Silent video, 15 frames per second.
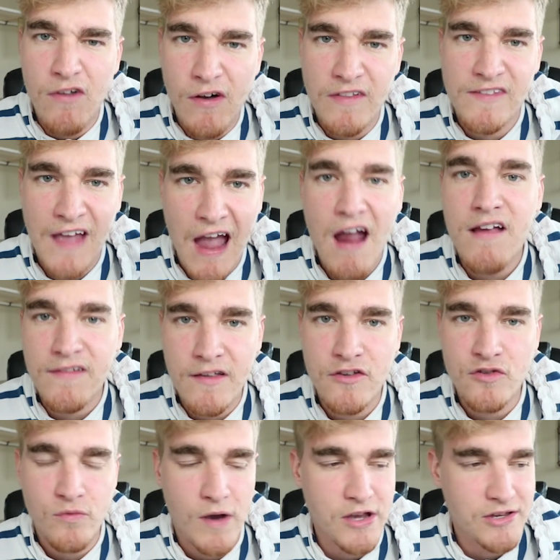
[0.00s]
the entire
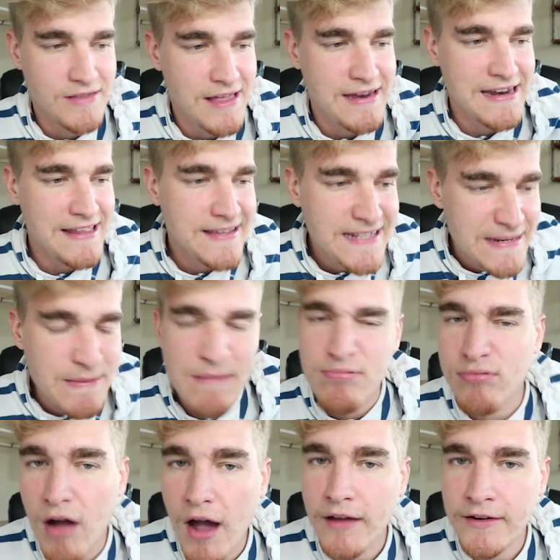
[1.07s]
situation that needs to be
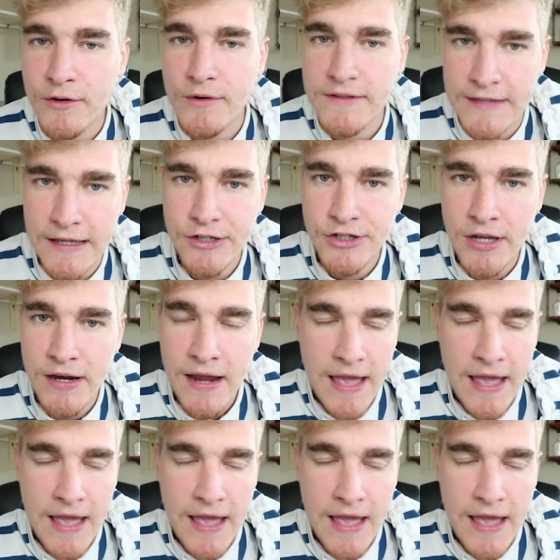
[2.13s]
brought to attention.